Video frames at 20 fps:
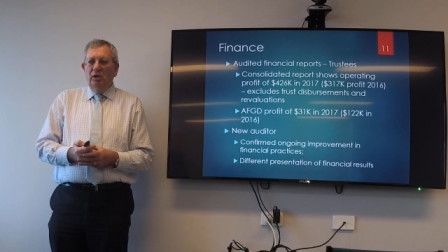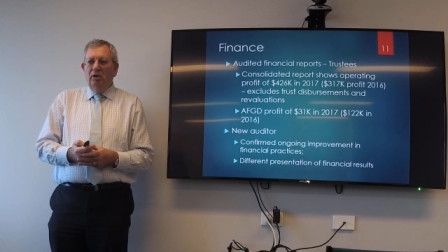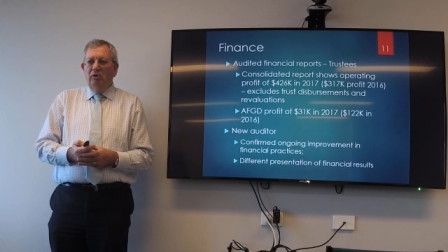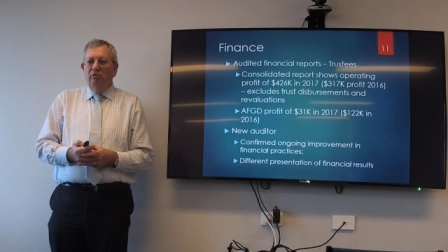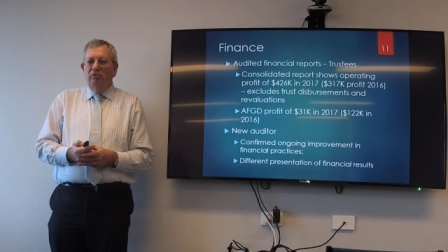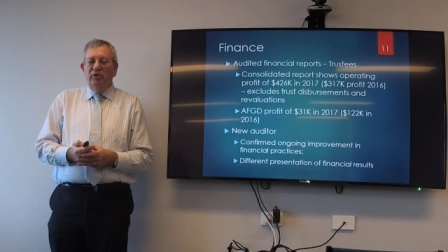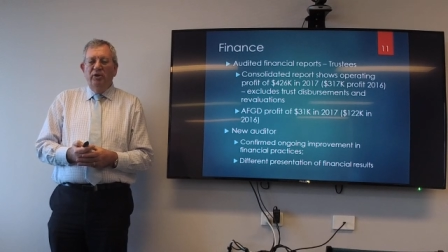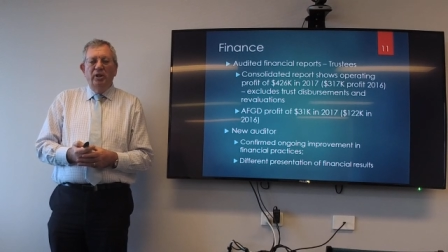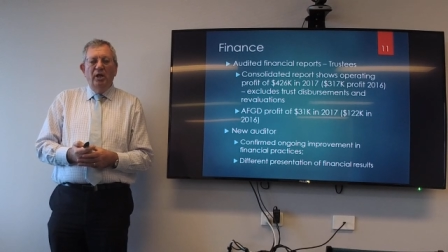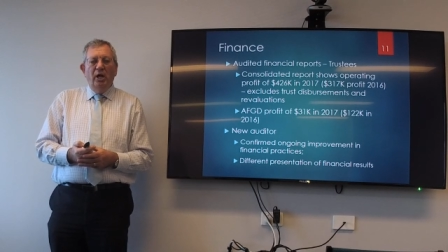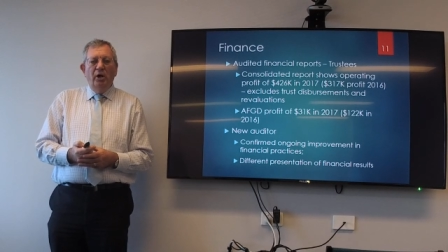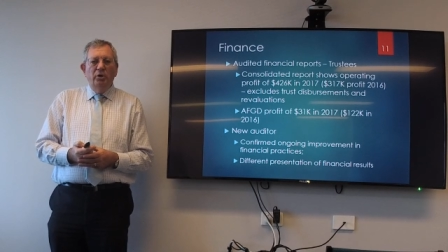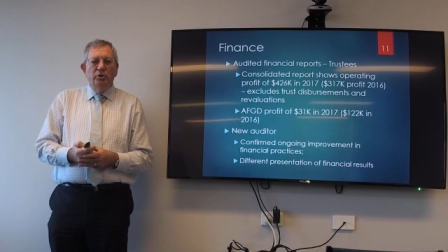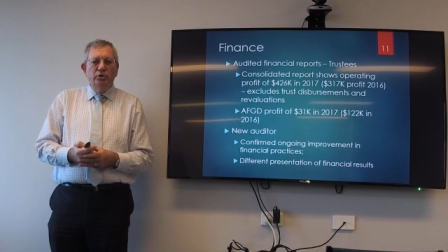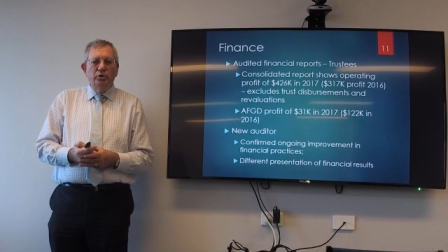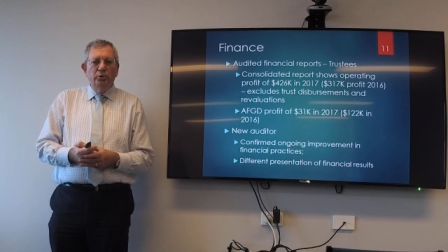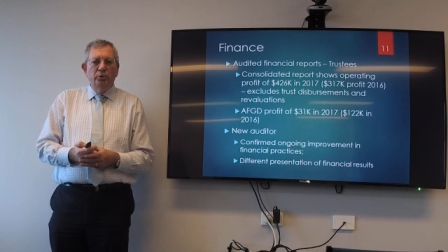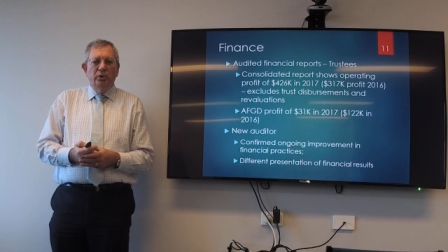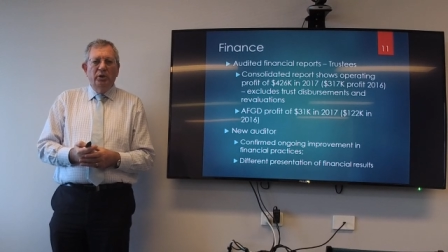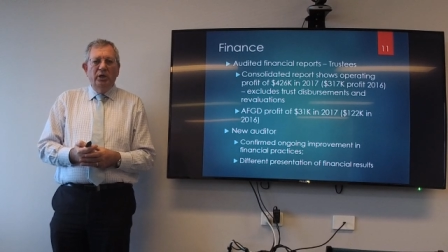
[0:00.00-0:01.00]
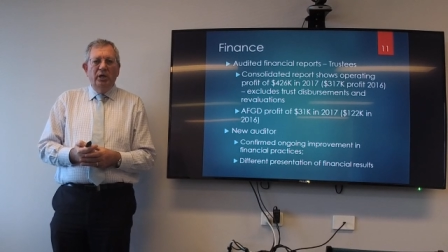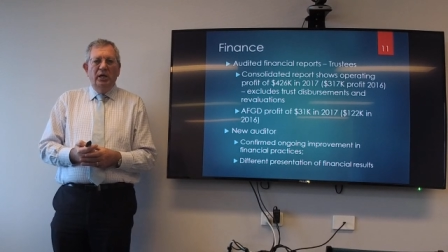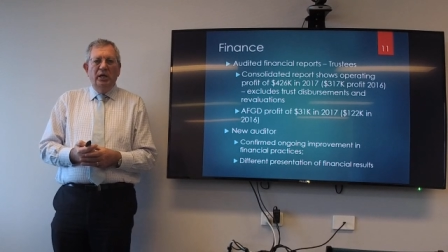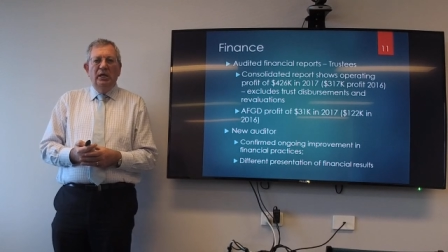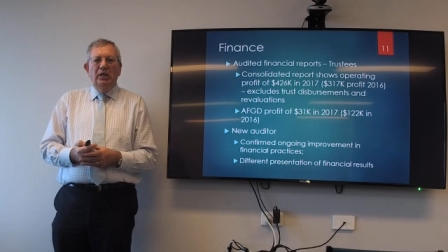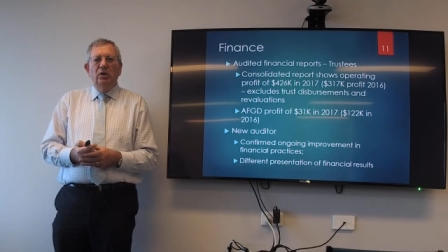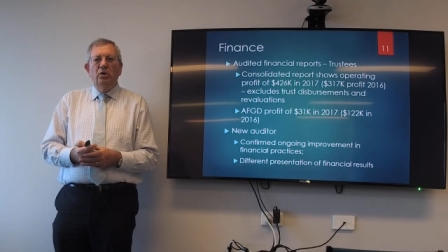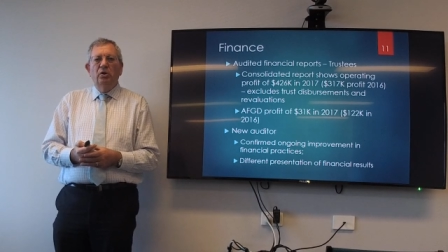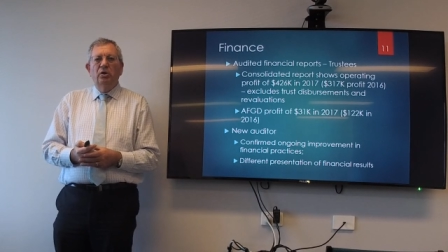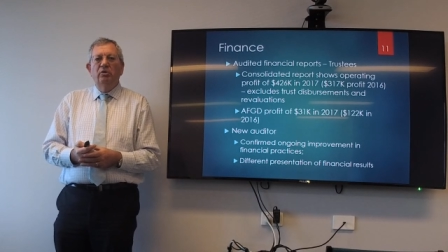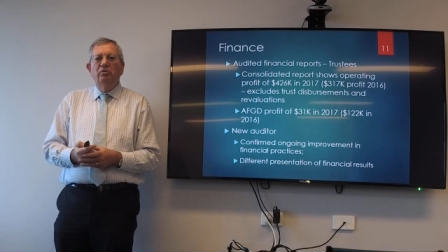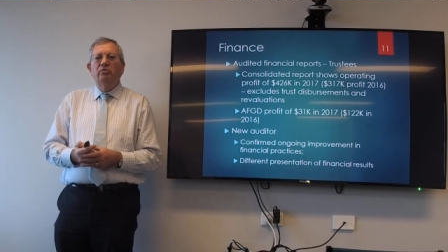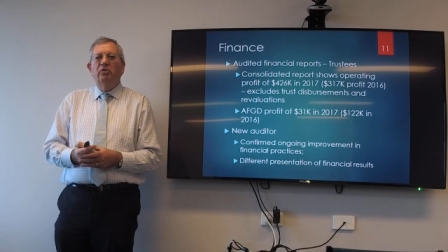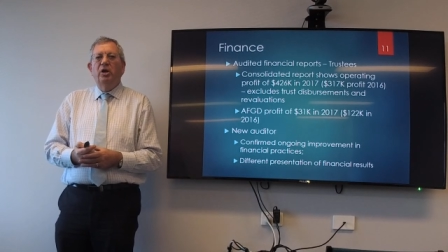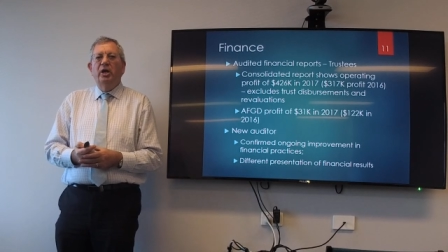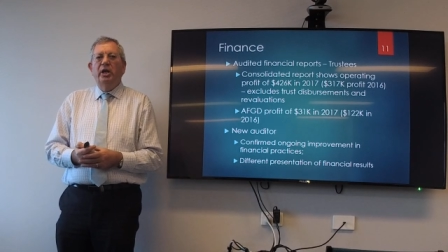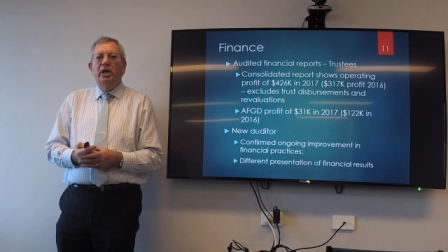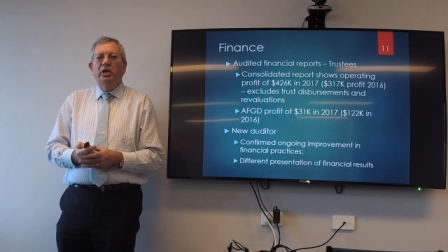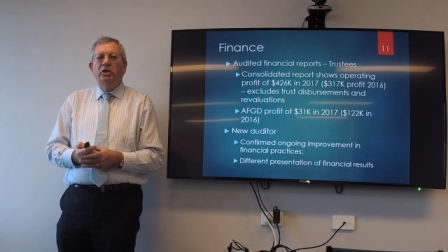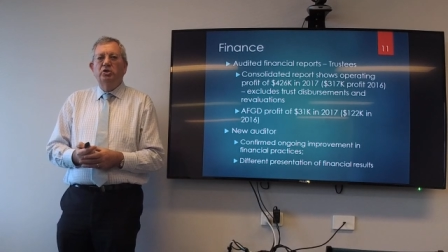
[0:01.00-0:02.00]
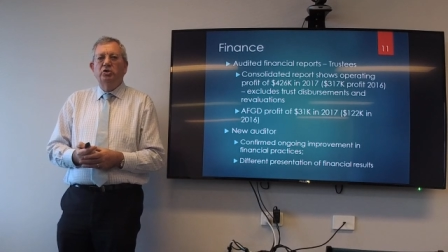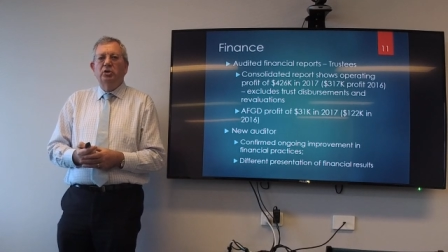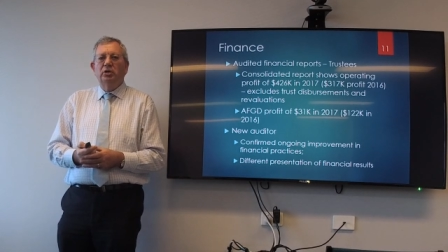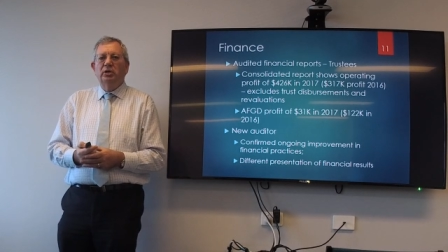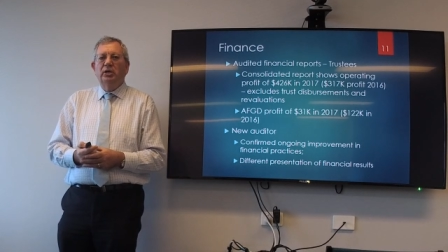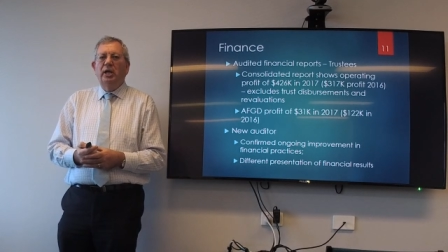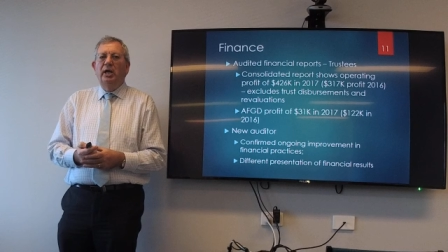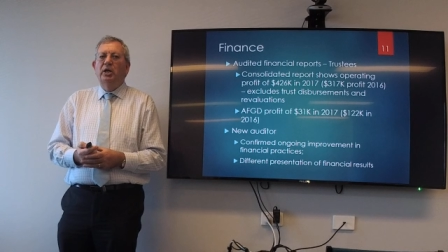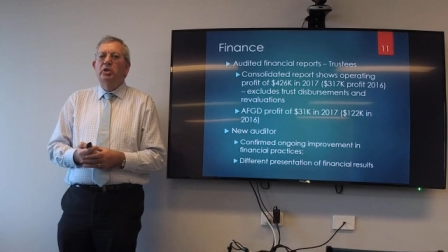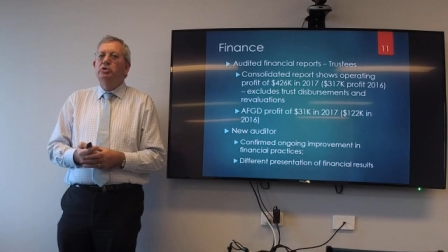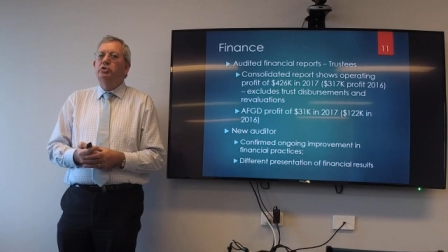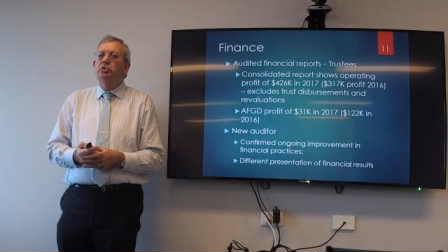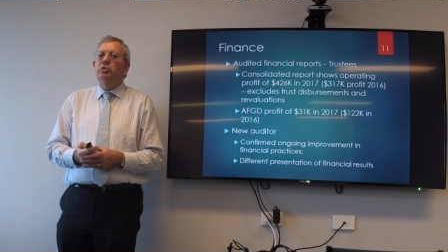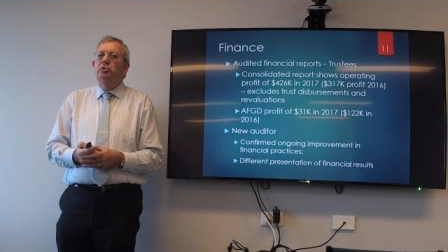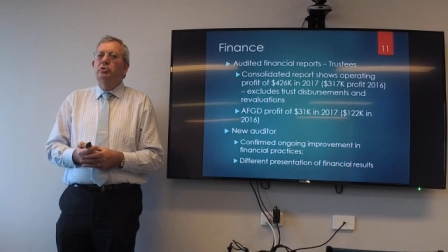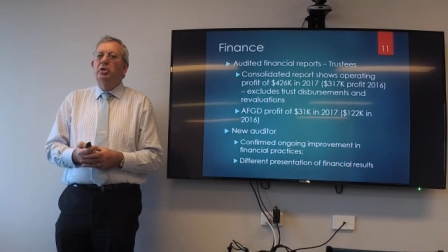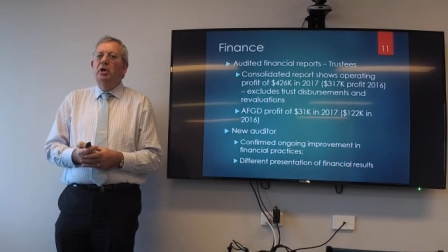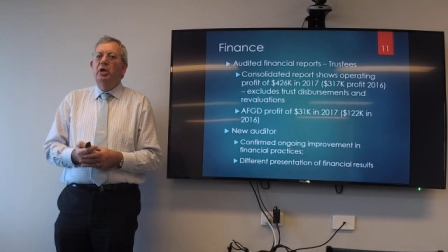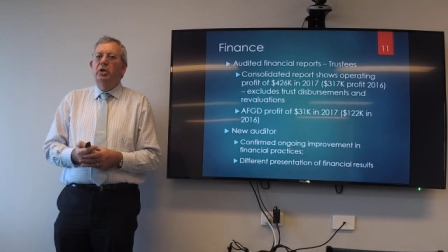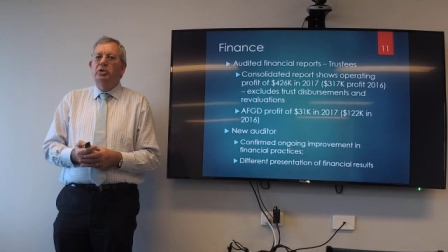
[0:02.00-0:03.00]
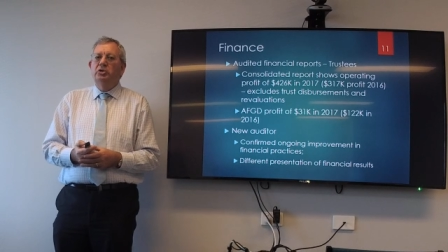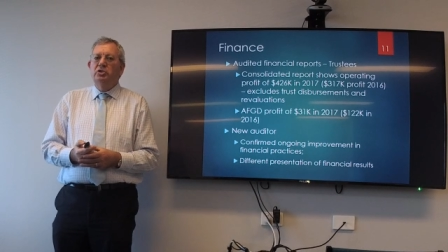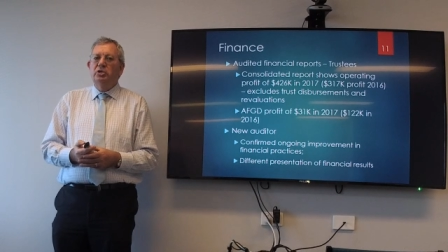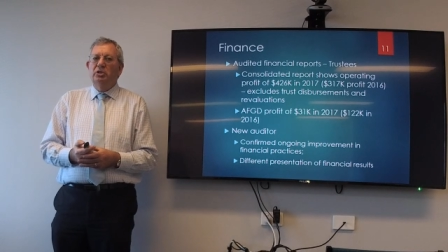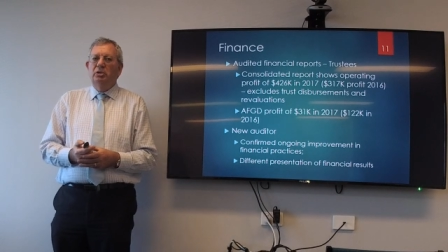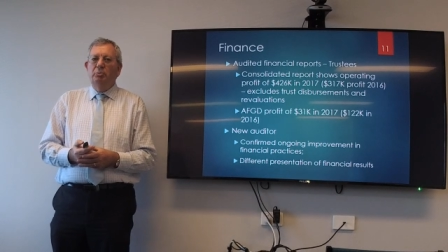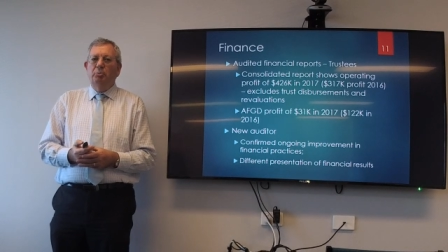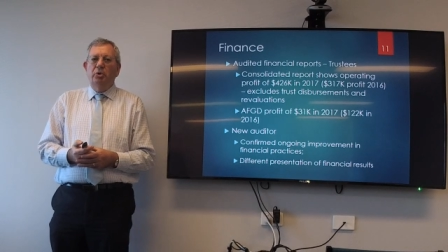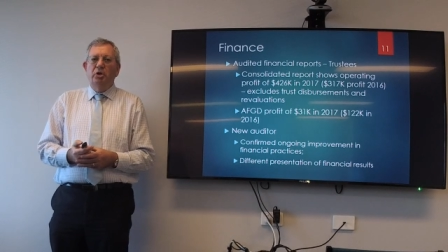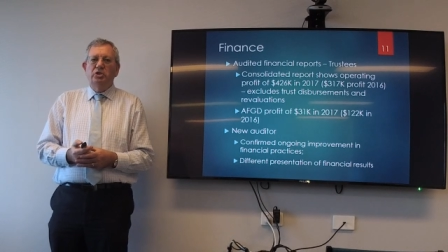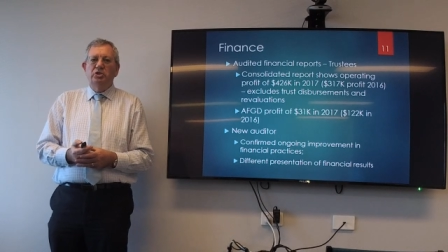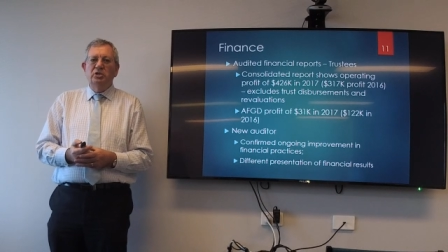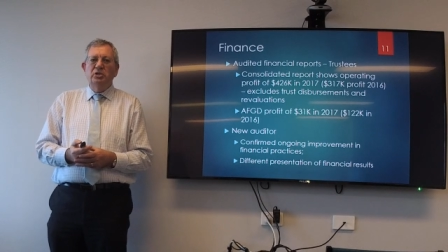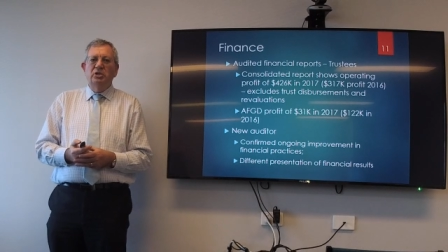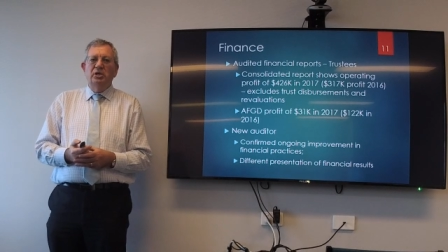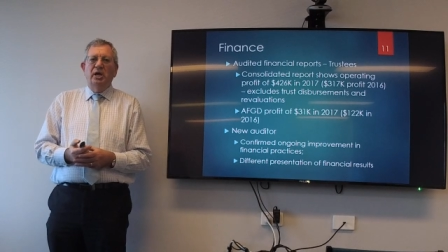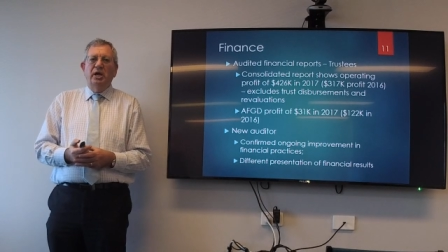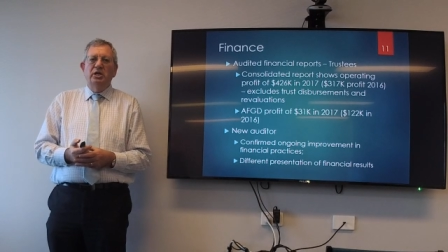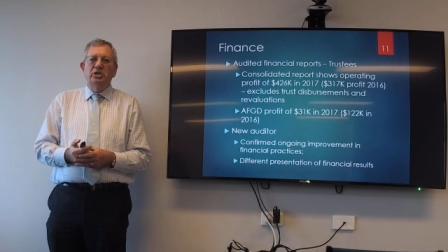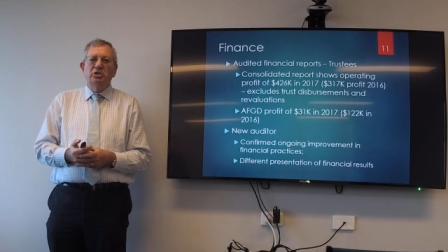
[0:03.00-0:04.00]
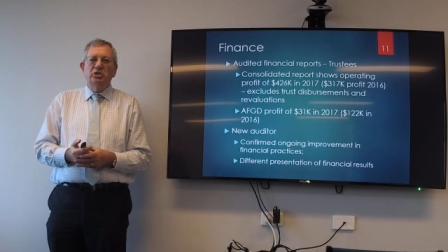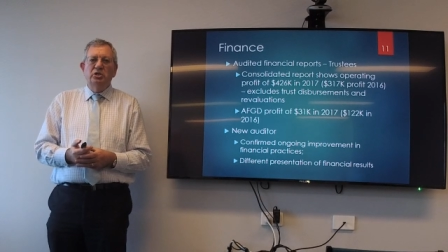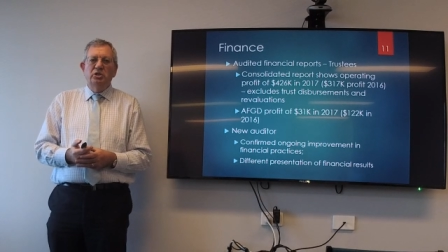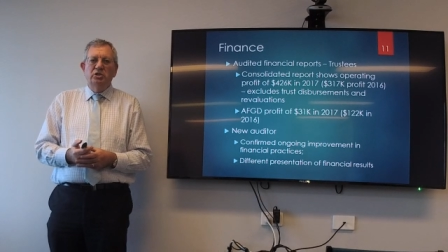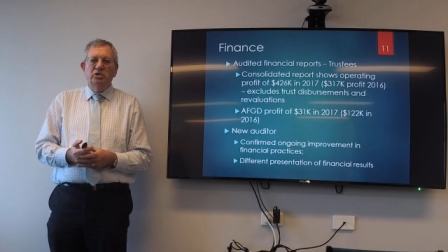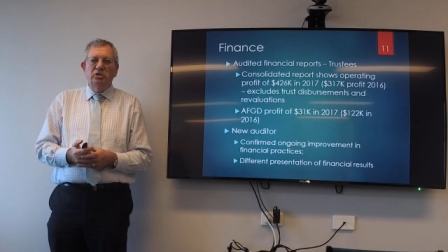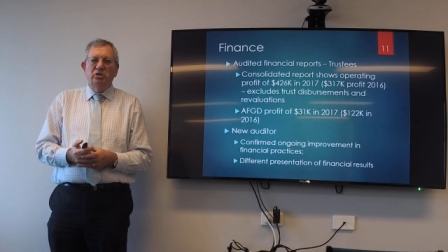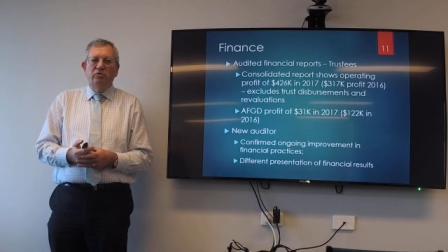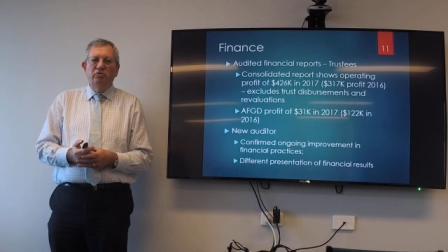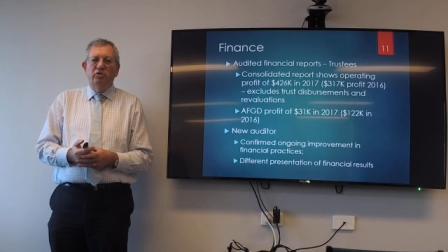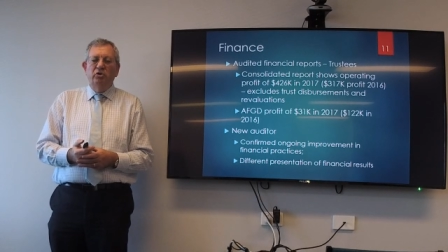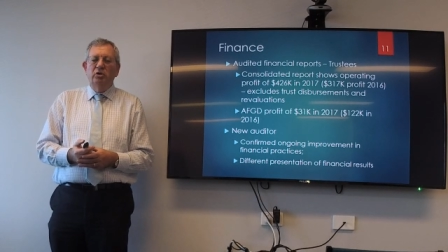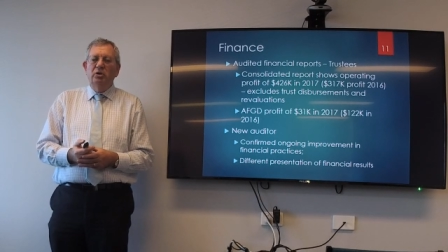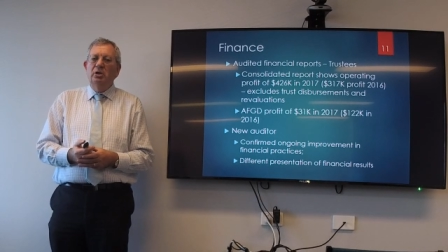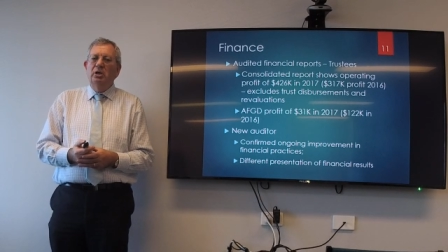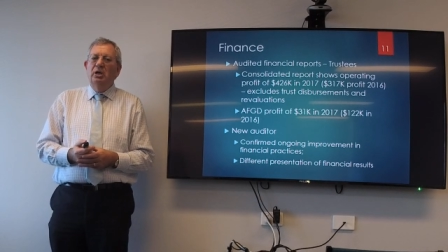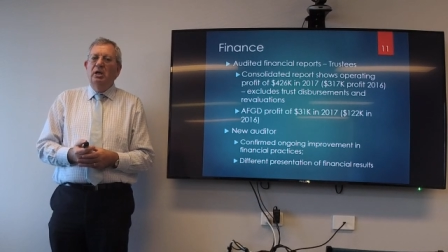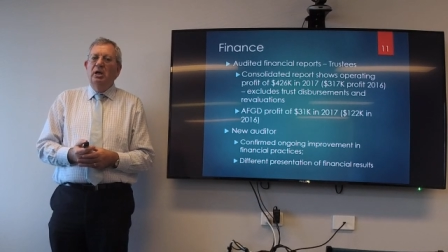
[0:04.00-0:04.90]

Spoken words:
For those who are keen on the financial accounts, you'll notice that the presentation is different